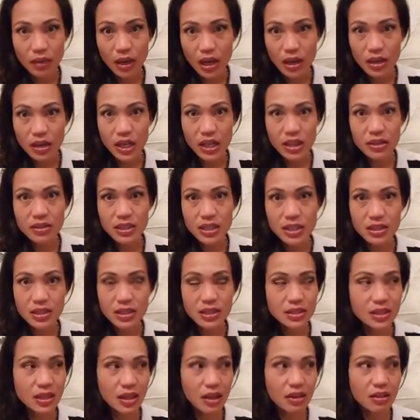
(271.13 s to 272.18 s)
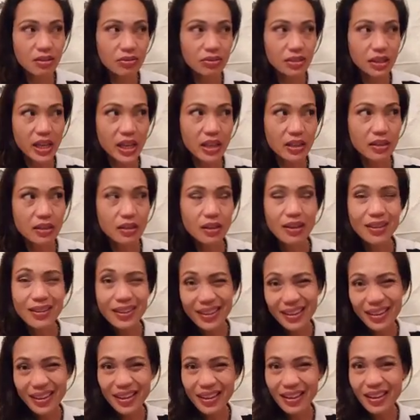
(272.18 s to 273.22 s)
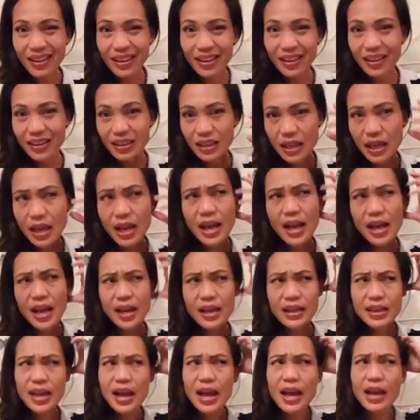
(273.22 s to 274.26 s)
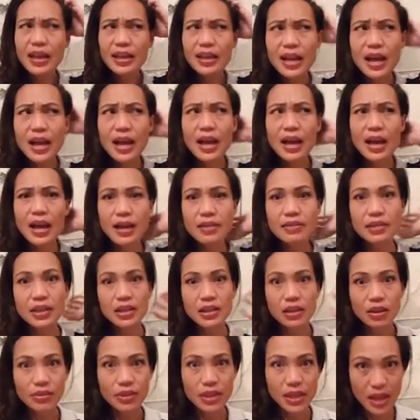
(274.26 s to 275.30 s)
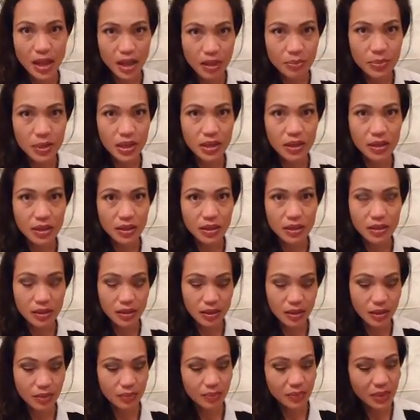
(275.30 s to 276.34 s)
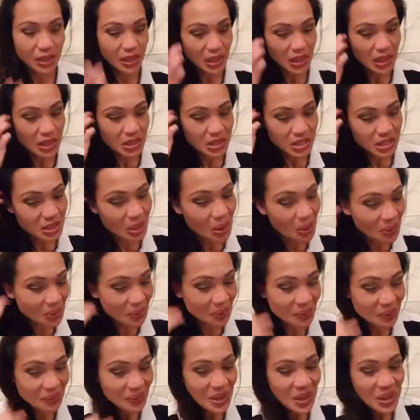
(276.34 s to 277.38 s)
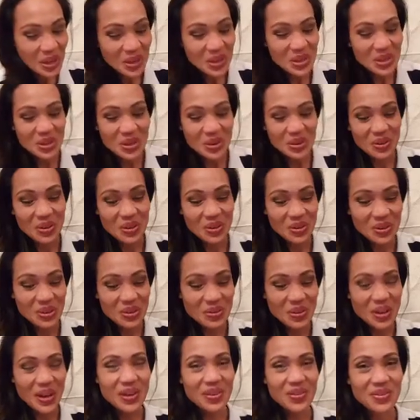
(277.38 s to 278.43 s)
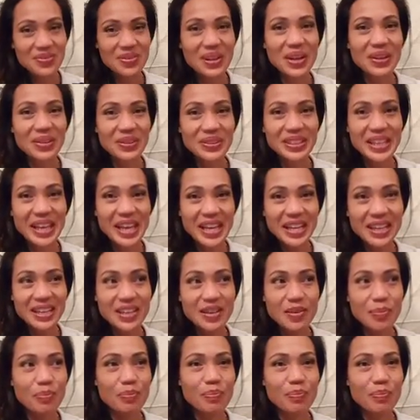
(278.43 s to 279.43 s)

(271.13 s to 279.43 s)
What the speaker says: And they did this kind of like, yeah, and then nothing happened. So you kind of felt like